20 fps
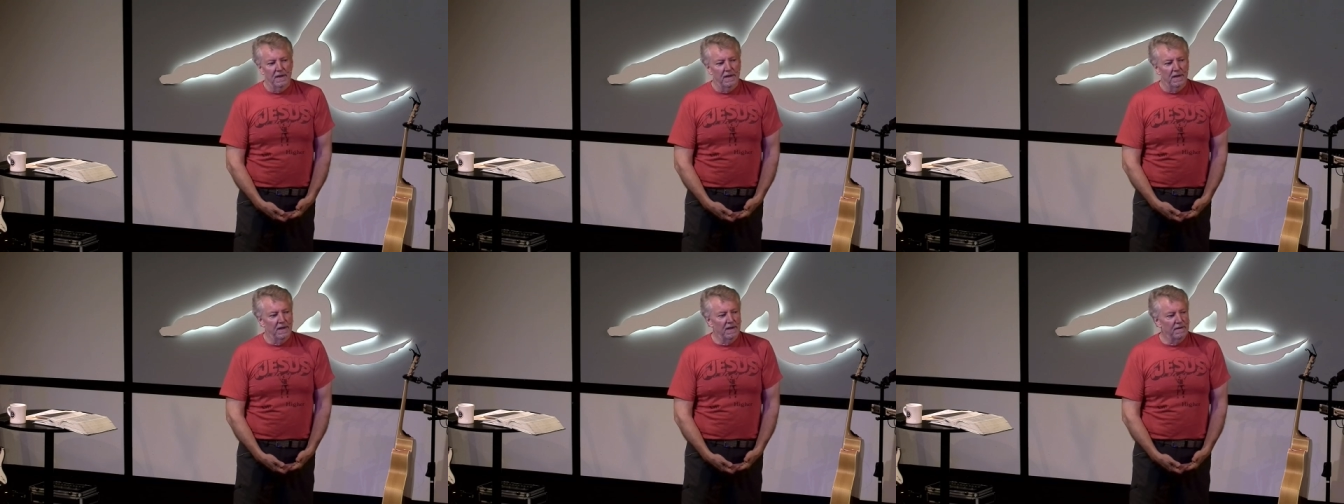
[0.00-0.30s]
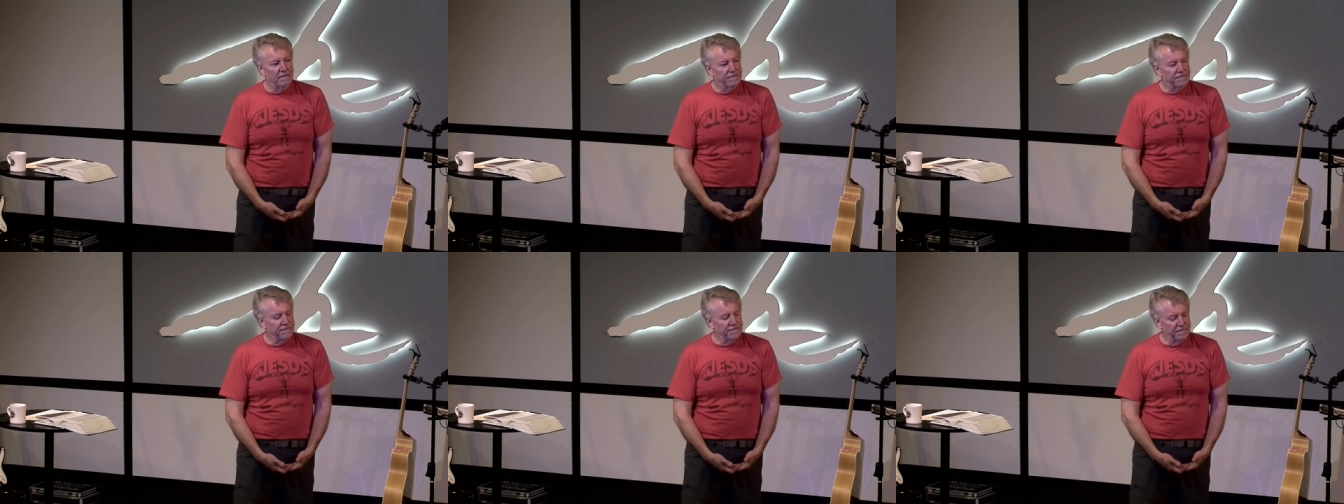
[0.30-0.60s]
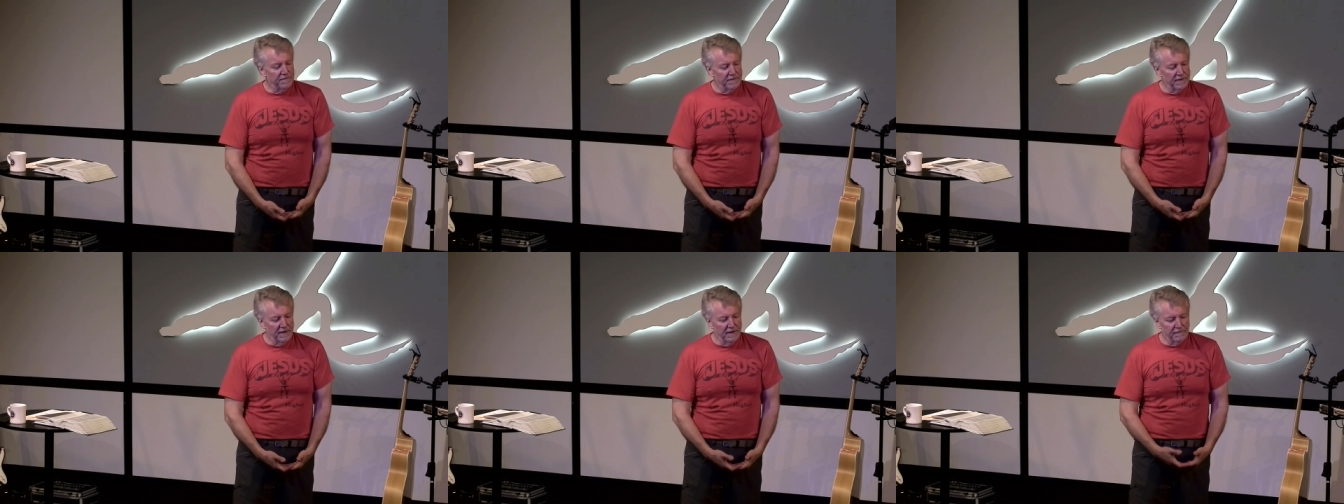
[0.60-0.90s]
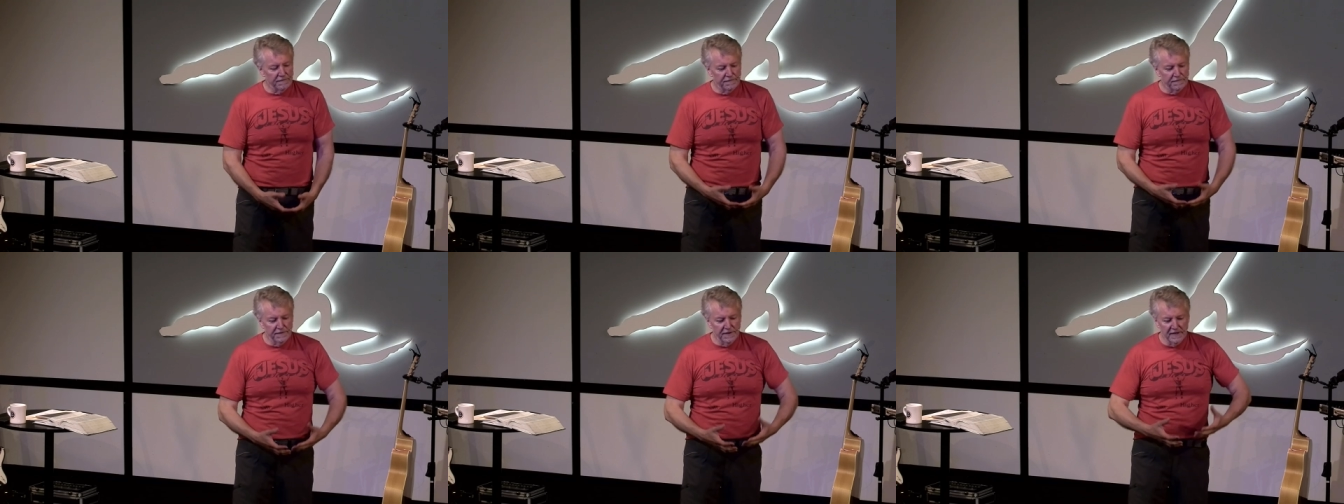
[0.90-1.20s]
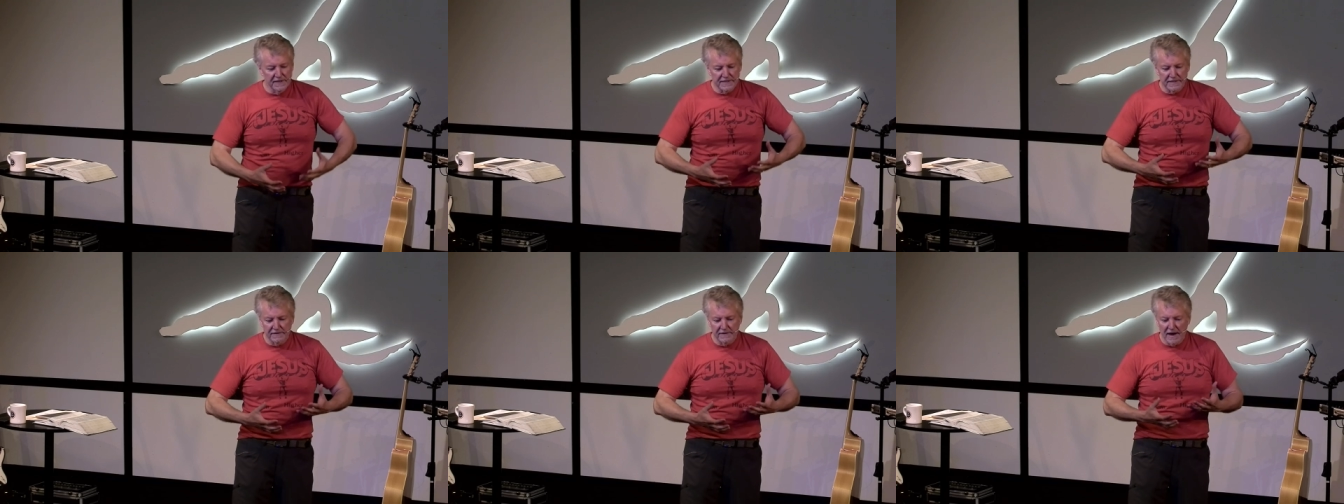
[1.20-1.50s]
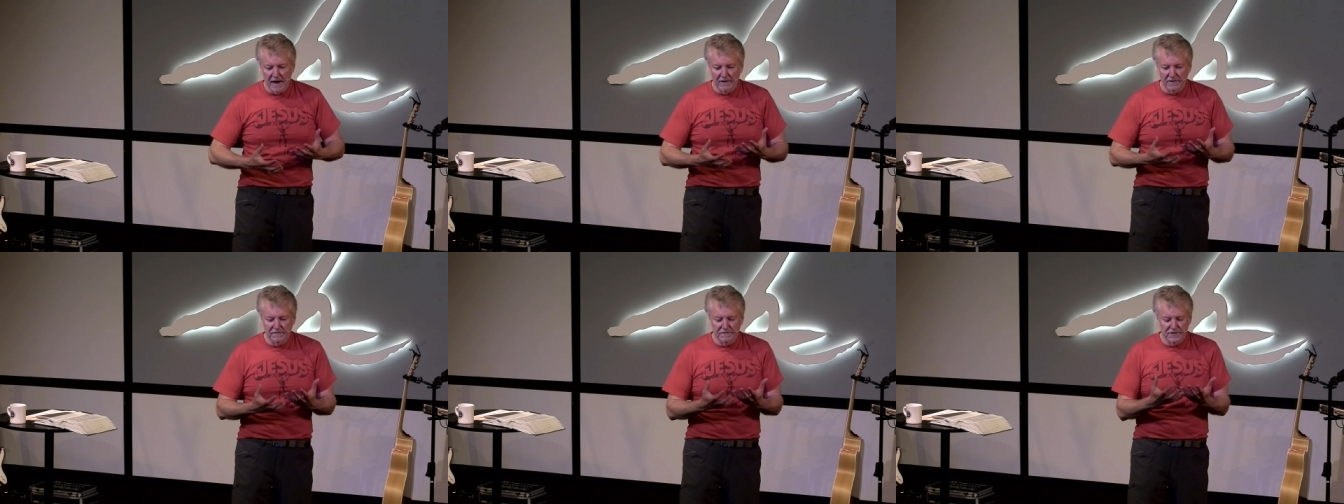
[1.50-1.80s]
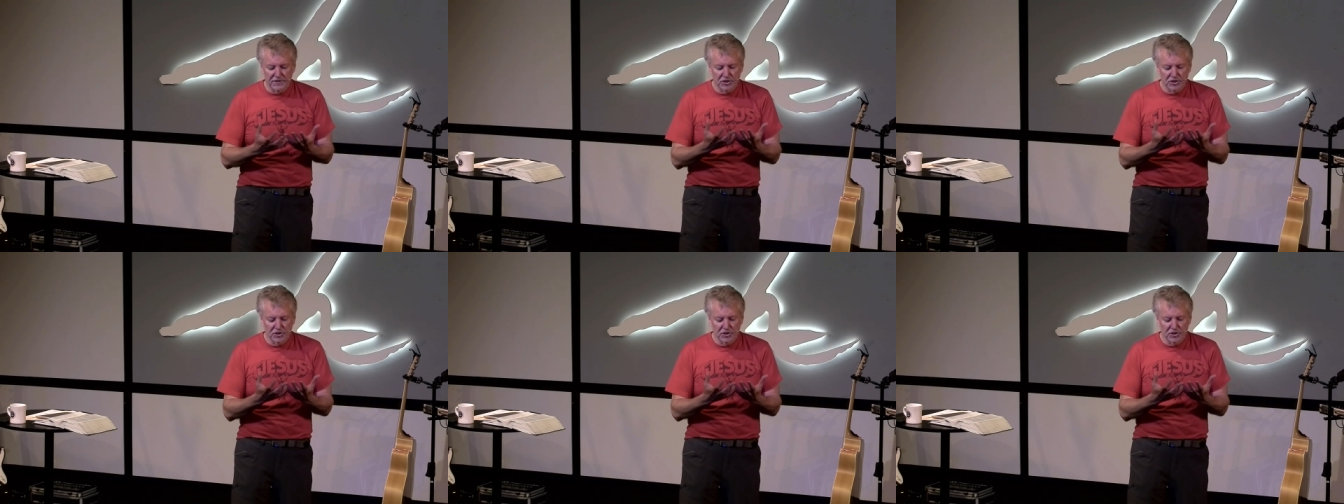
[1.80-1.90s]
If, if things are out of